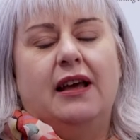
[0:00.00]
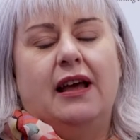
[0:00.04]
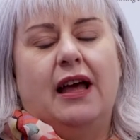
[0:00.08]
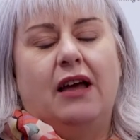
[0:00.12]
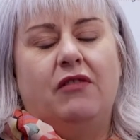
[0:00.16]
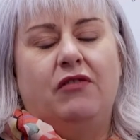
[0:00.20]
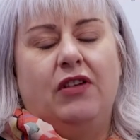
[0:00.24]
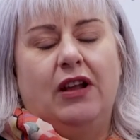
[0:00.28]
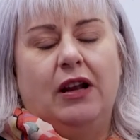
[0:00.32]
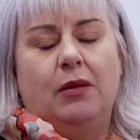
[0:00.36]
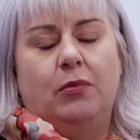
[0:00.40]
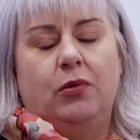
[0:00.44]

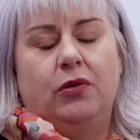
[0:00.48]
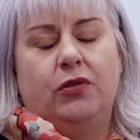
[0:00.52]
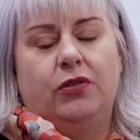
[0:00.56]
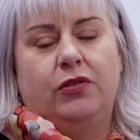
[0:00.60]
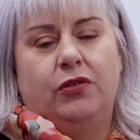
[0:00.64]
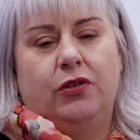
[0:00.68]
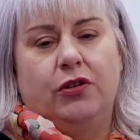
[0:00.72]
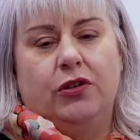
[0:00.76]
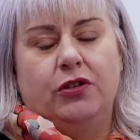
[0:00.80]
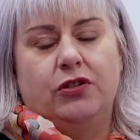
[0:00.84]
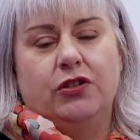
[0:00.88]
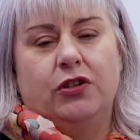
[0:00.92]
available
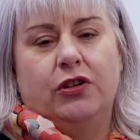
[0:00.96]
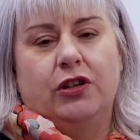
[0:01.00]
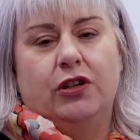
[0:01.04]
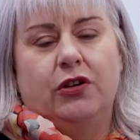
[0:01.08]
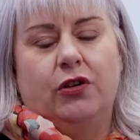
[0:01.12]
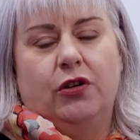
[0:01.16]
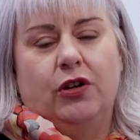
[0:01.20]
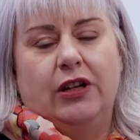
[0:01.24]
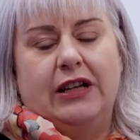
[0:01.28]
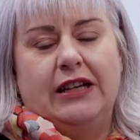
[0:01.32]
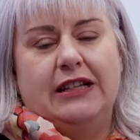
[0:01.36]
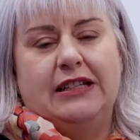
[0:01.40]
through
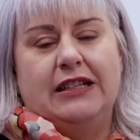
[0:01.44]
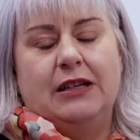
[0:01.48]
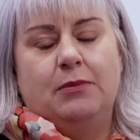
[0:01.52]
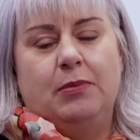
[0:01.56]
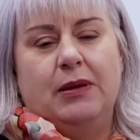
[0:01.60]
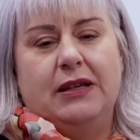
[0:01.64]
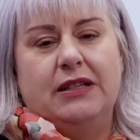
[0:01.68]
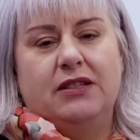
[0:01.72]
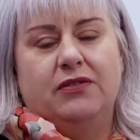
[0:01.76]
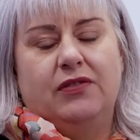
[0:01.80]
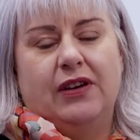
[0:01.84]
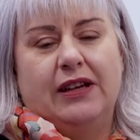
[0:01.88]
Donegal
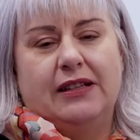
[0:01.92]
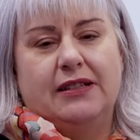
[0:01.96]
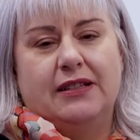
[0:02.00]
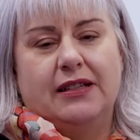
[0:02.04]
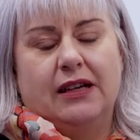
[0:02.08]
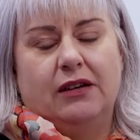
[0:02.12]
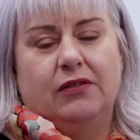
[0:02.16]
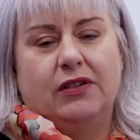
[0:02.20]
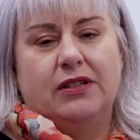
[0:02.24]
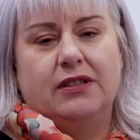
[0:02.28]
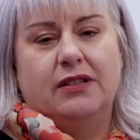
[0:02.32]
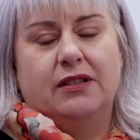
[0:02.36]
ETB's VET
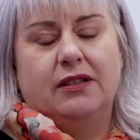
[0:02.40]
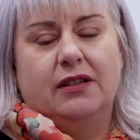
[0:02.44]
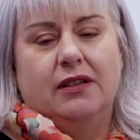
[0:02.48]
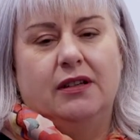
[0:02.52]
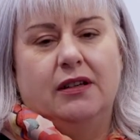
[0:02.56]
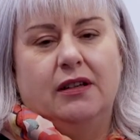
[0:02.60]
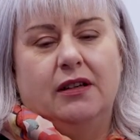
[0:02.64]
service.